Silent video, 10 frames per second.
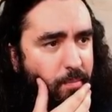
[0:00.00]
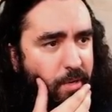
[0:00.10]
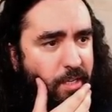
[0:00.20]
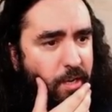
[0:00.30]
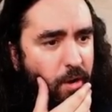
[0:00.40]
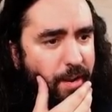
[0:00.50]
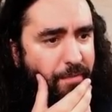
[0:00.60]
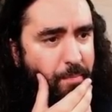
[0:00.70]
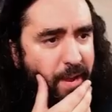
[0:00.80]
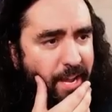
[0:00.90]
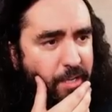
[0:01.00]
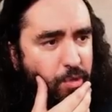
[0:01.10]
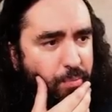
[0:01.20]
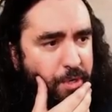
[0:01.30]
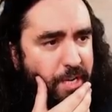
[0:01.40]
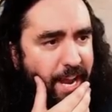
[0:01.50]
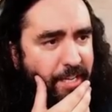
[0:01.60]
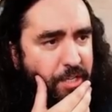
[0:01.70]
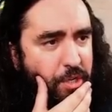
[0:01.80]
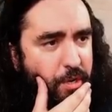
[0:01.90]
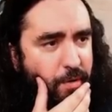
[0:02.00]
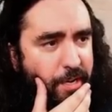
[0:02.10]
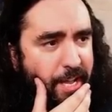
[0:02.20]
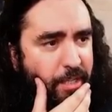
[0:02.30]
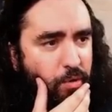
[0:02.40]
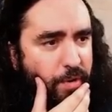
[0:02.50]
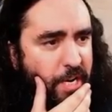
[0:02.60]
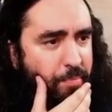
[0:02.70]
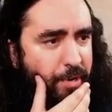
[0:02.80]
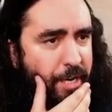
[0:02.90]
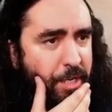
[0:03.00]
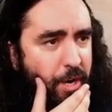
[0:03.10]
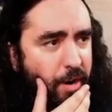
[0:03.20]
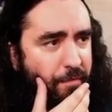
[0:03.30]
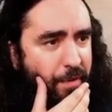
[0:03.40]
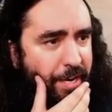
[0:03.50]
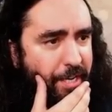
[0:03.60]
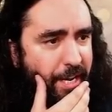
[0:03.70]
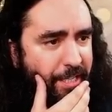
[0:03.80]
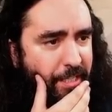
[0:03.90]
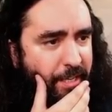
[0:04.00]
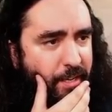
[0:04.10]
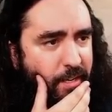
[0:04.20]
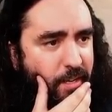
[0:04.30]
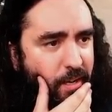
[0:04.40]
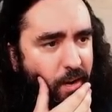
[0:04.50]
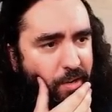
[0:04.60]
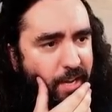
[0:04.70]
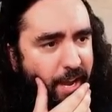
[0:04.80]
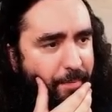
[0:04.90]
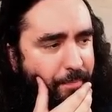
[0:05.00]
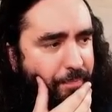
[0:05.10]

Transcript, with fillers: But they don't have the mana to protect it, you know? And that is already pretty darn freaking tasty. Okay.